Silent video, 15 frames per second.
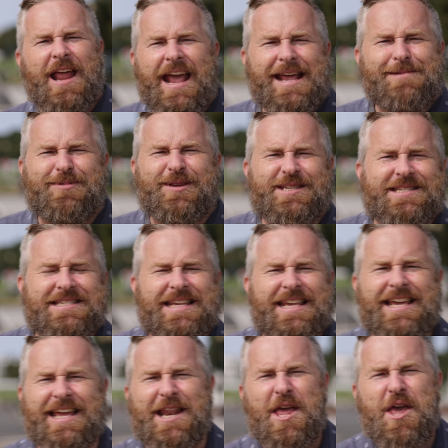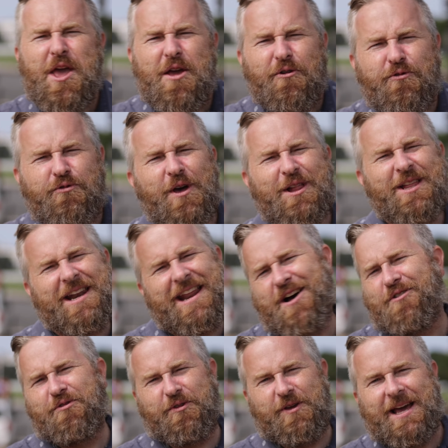ABC in
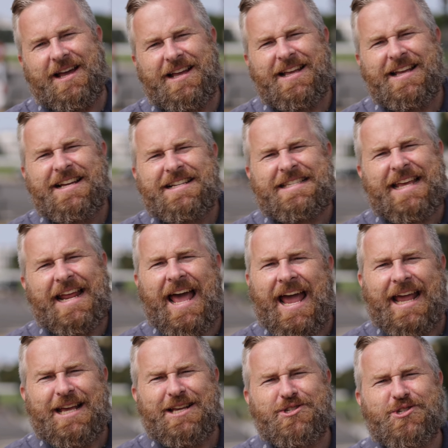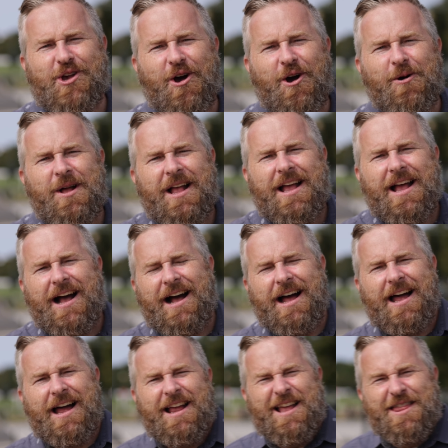Philadelphia today. So
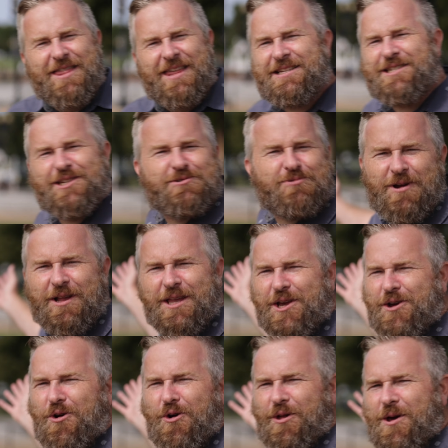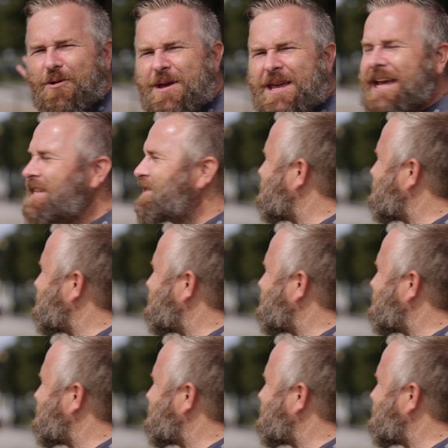uh, this is really cool that we get